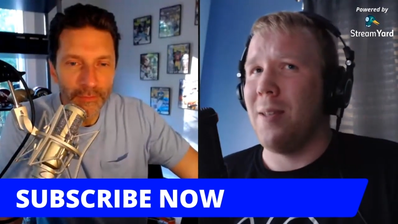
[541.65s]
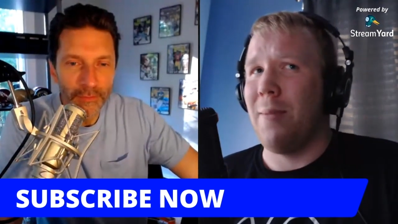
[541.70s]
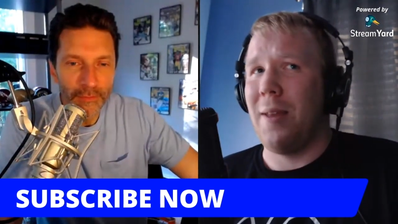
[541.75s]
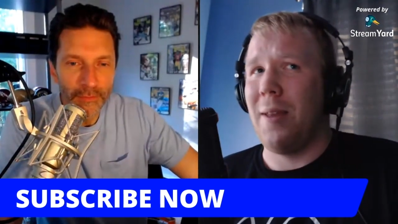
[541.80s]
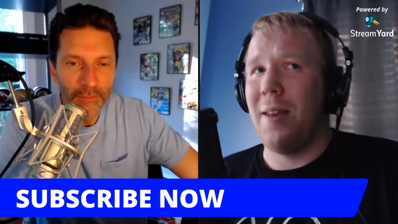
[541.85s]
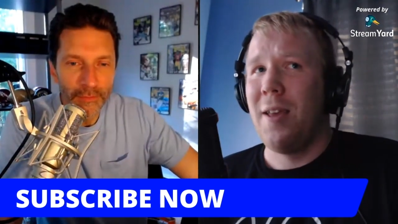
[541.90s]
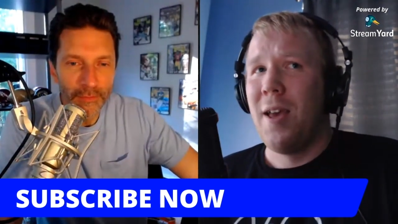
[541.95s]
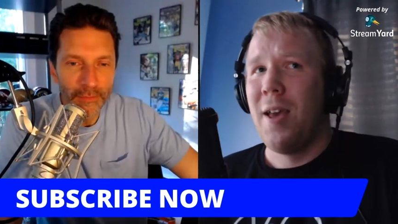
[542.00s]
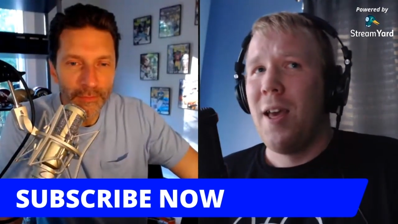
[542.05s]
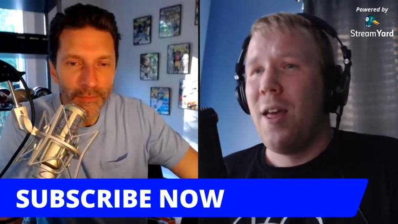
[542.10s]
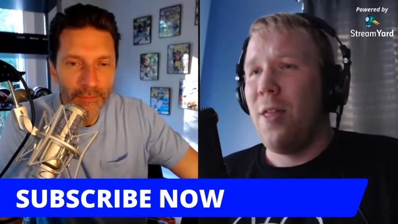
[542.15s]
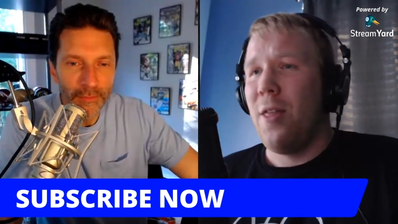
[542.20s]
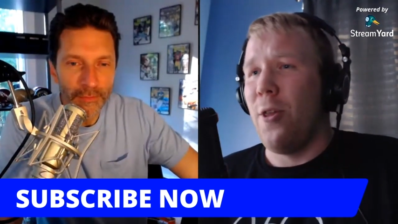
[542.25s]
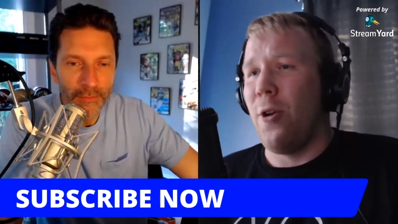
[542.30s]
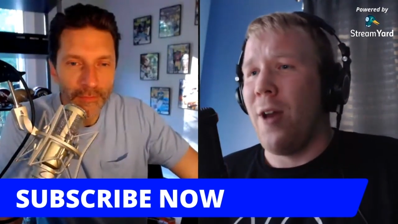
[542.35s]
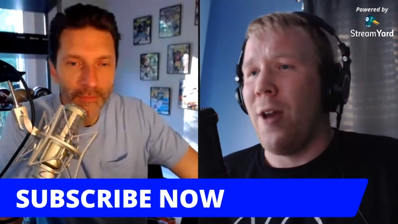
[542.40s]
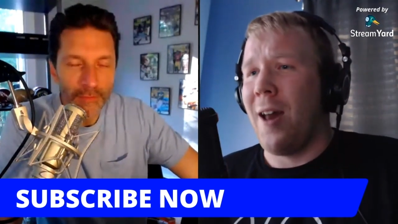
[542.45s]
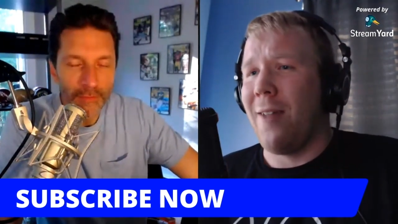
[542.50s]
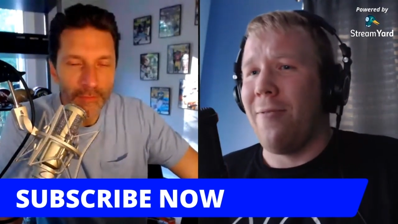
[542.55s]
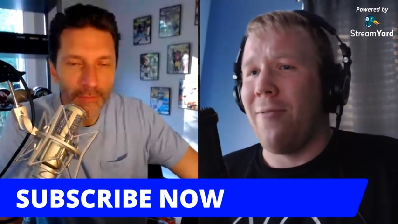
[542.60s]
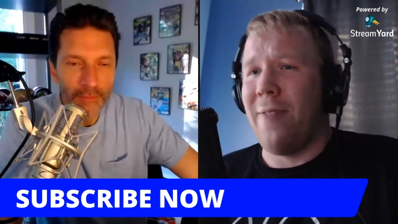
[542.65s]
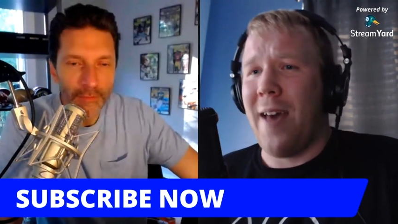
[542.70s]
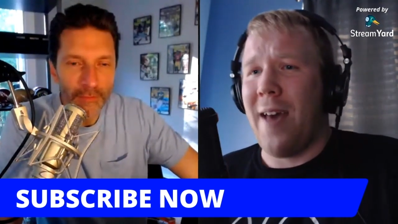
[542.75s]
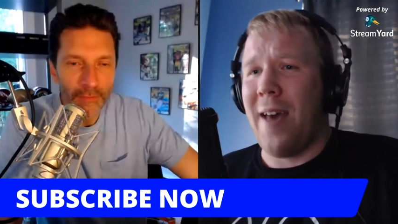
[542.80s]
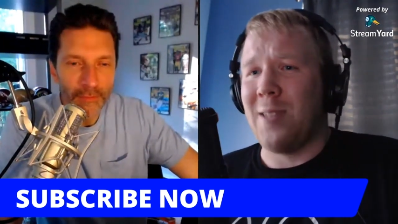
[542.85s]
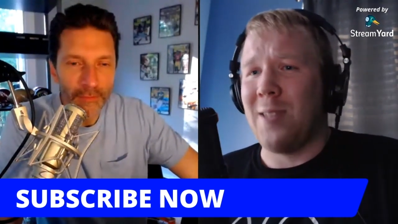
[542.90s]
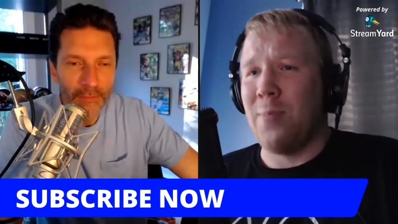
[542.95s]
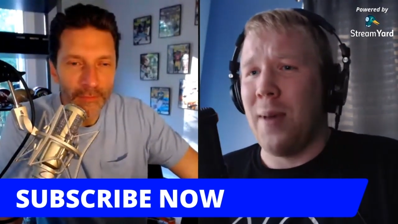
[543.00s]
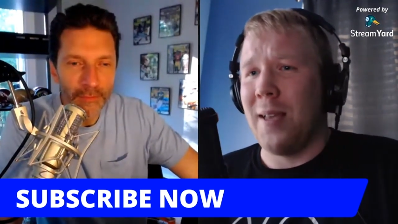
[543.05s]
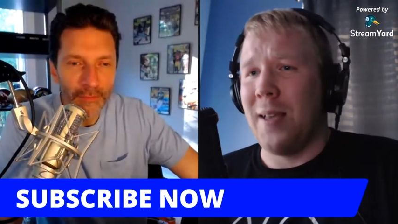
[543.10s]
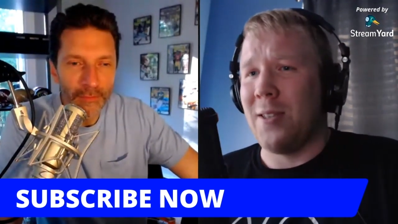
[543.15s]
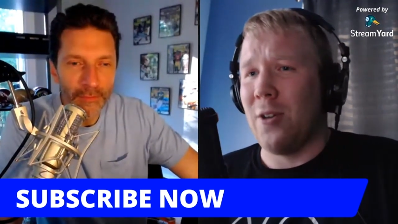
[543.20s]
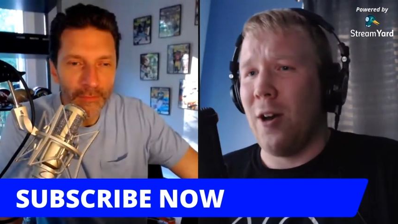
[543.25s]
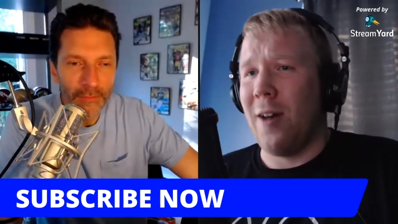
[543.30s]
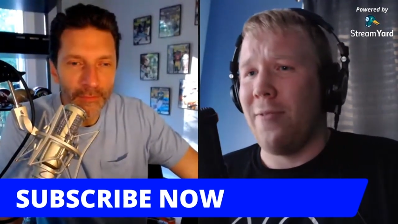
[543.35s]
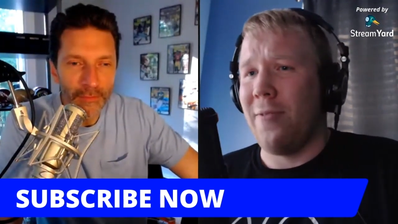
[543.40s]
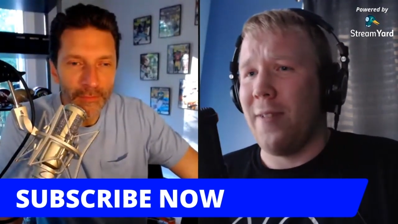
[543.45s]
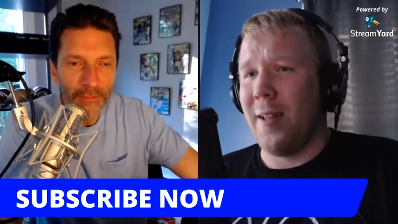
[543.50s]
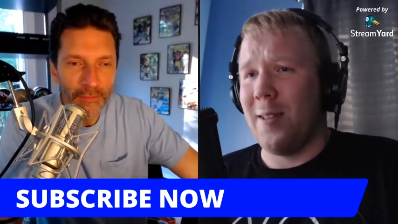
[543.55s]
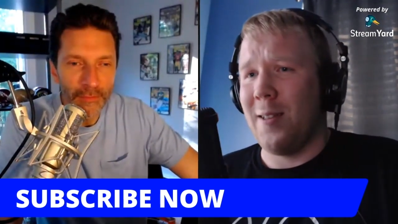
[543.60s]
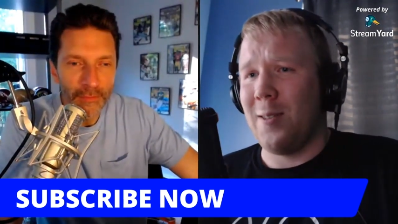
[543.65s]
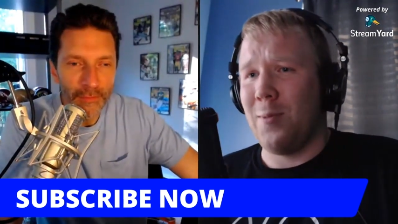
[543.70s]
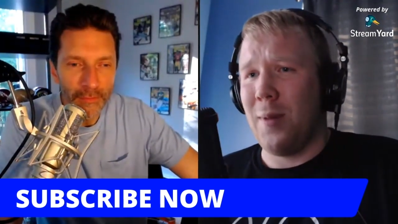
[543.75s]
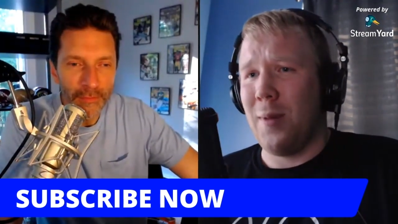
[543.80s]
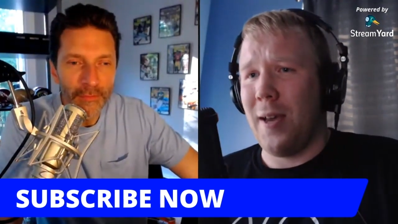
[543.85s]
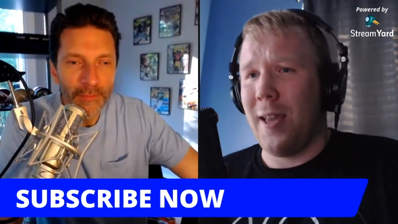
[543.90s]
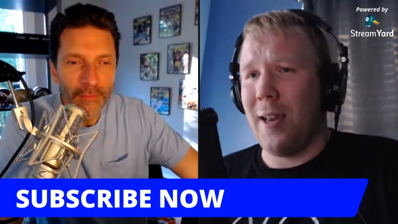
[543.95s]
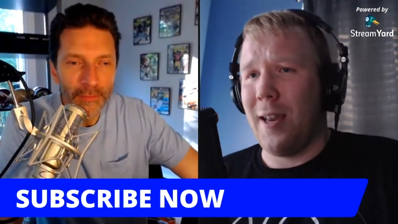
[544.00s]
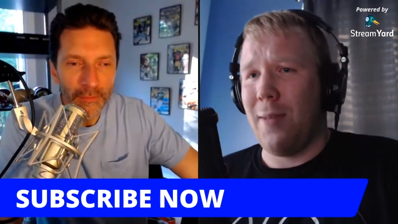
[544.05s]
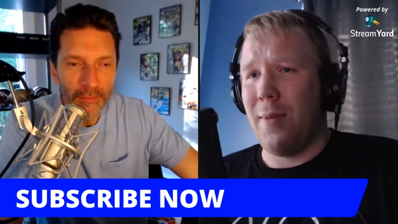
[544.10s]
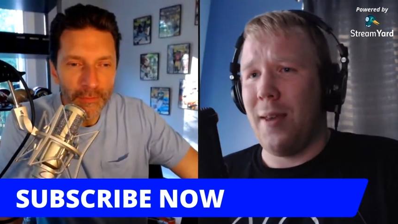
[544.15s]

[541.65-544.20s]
Speaker 1: I mean, they're not a fast-paced offense by any